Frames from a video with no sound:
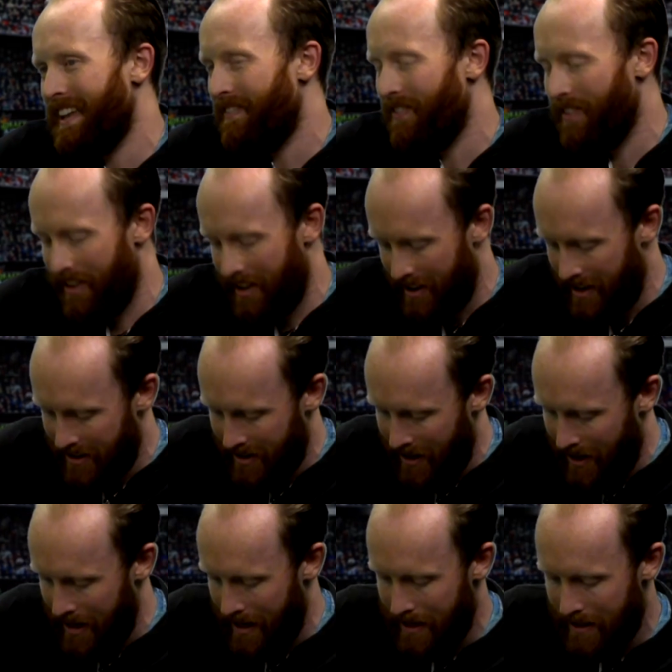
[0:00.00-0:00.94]
This
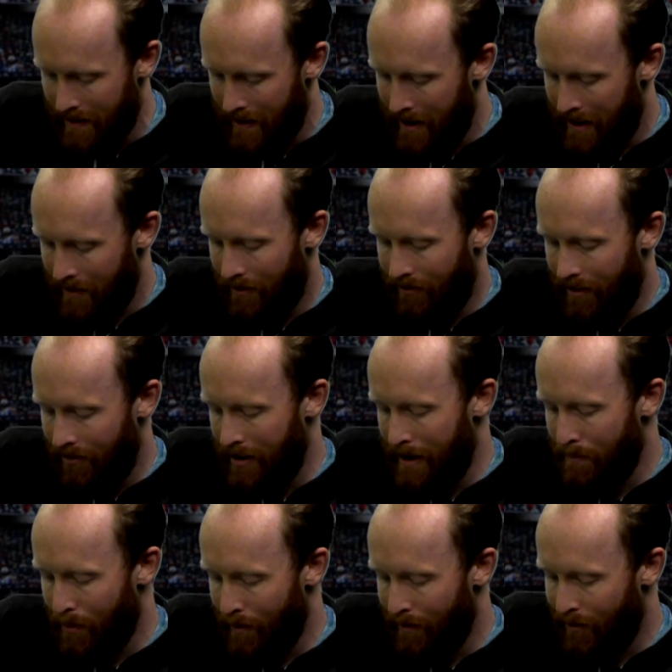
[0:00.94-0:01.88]
guy, he's
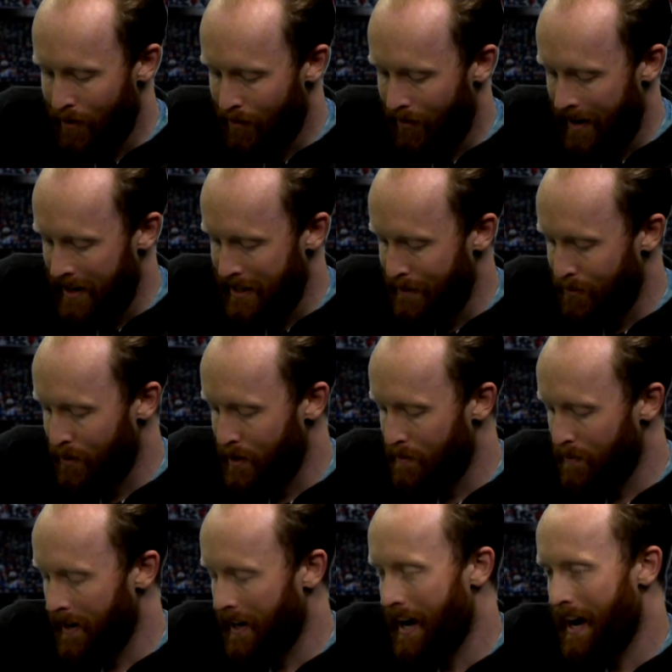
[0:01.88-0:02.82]
15.4 fantasy
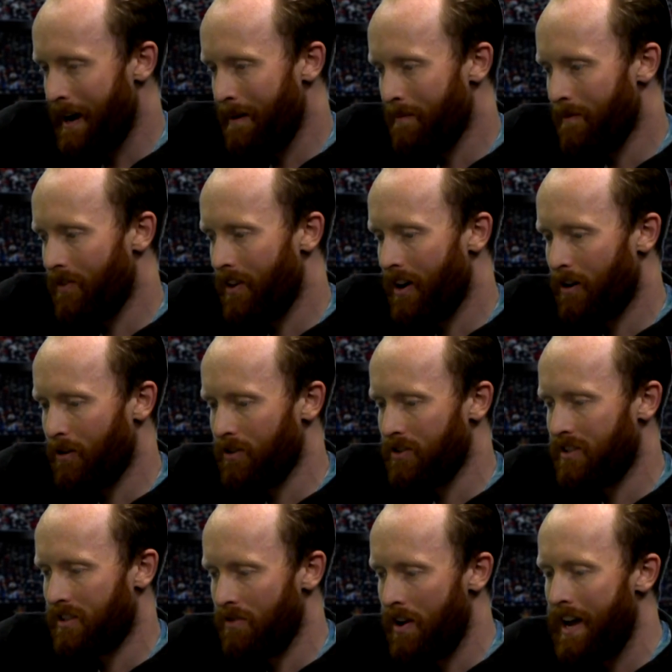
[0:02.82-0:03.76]
points per game
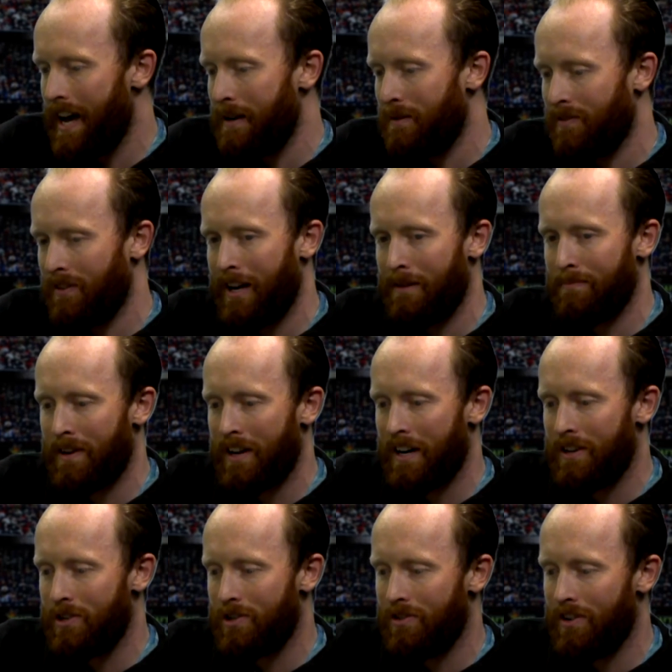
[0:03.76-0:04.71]
across 3 games for club and
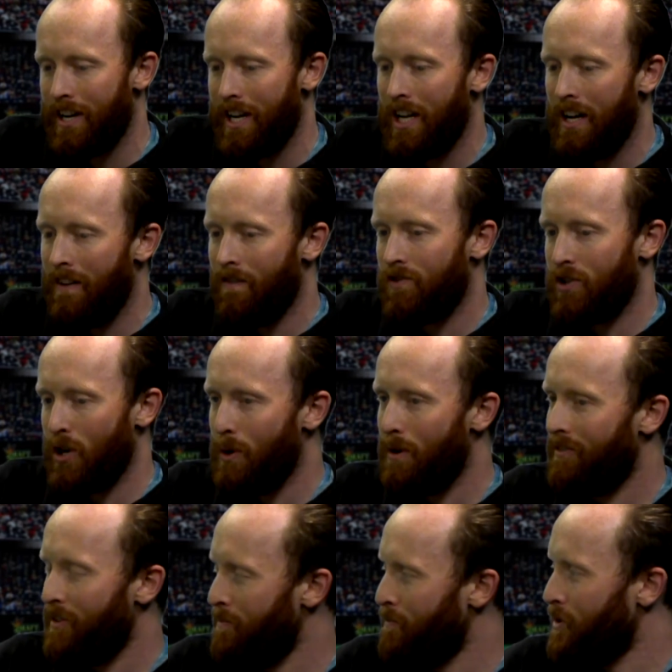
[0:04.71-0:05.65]
country. 2
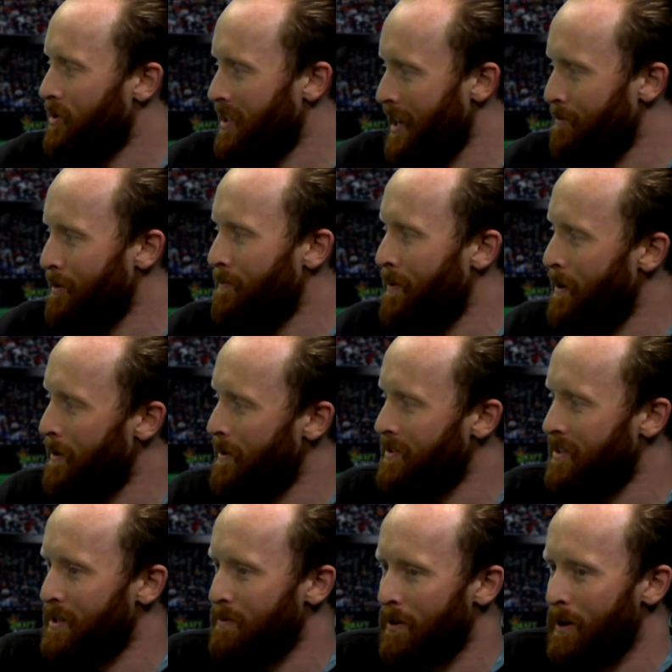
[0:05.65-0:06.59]
of them were sub
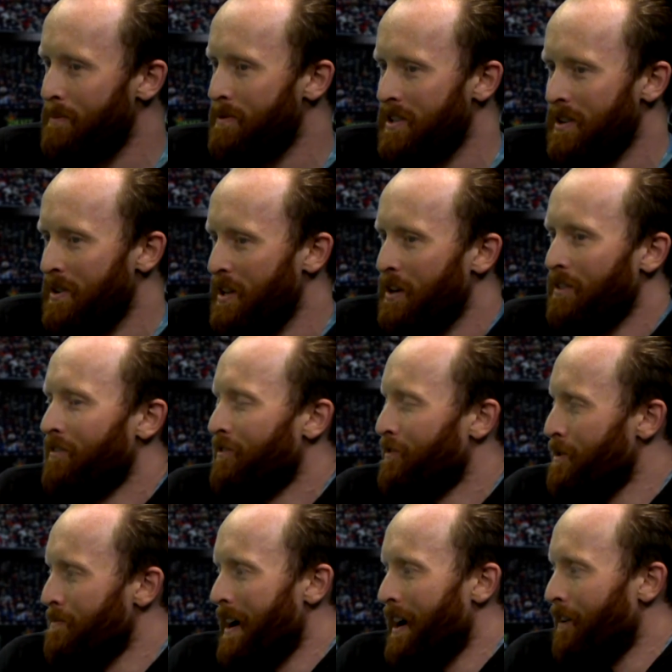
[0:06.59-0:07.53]
appearances where he was only on
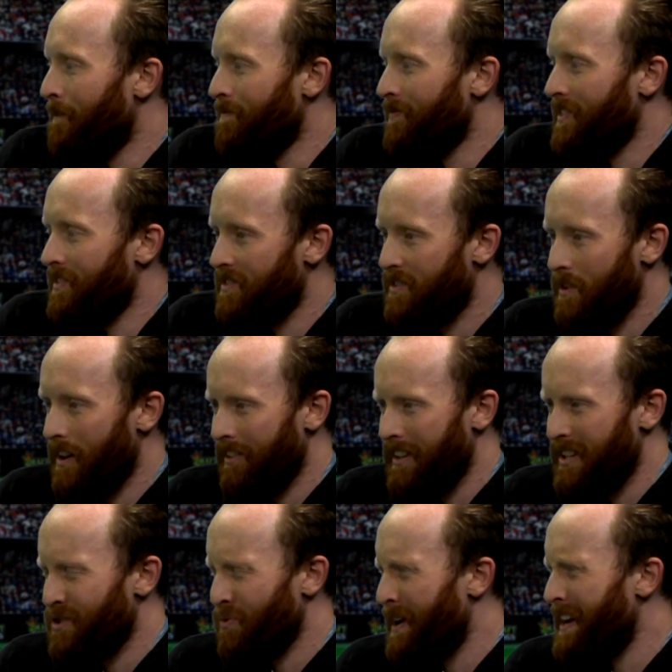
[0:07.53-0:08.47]
for about, I
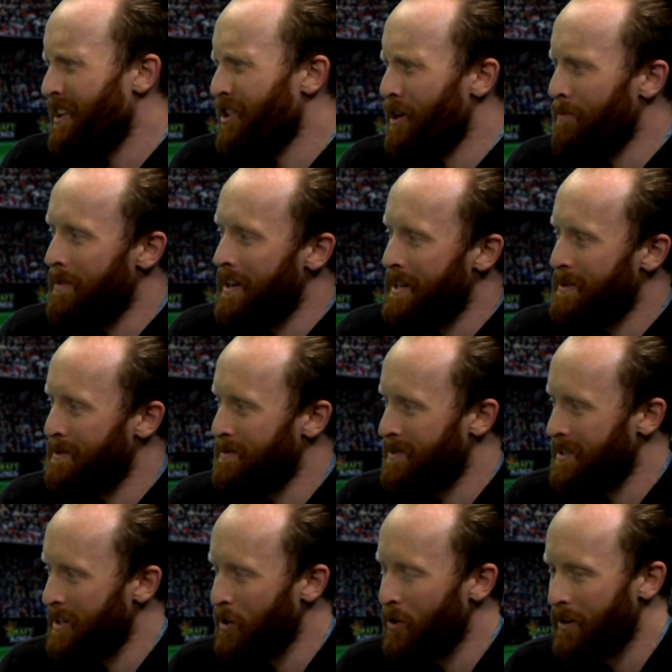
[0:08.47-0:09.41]
think 29 minutes
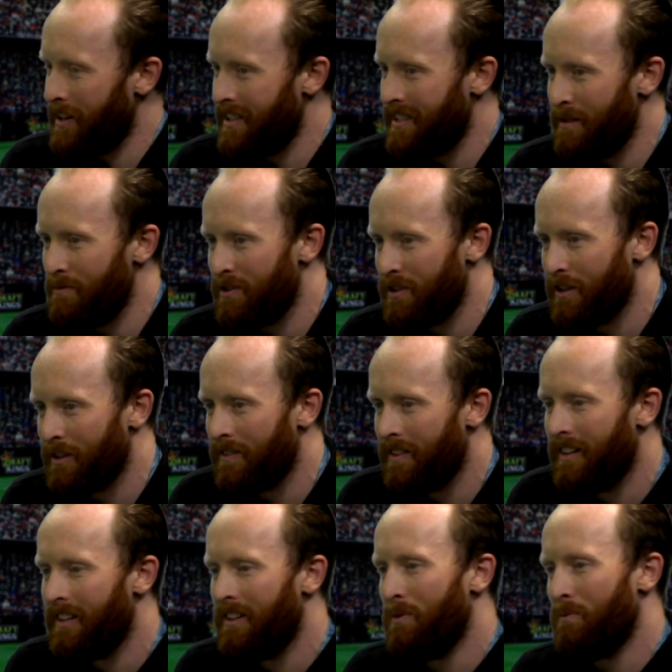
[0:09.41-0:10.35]
was the longest he was on,
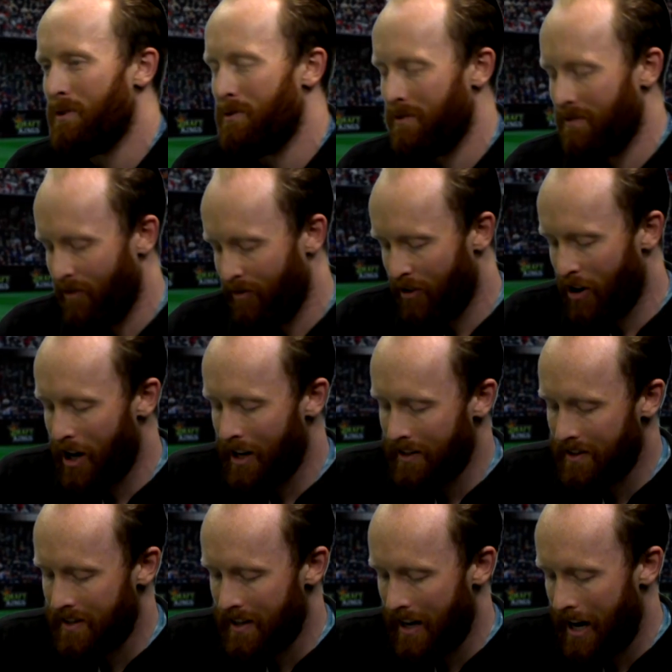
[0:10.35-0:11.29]
which is for
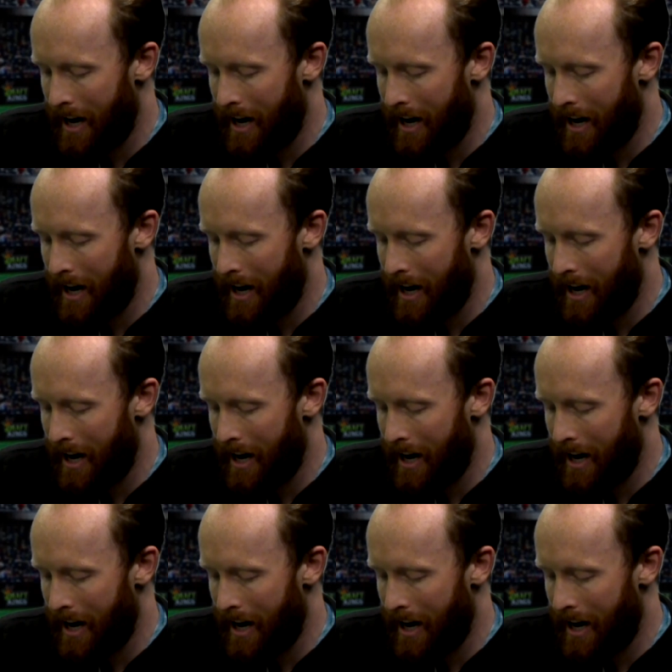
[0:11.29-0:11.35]
France.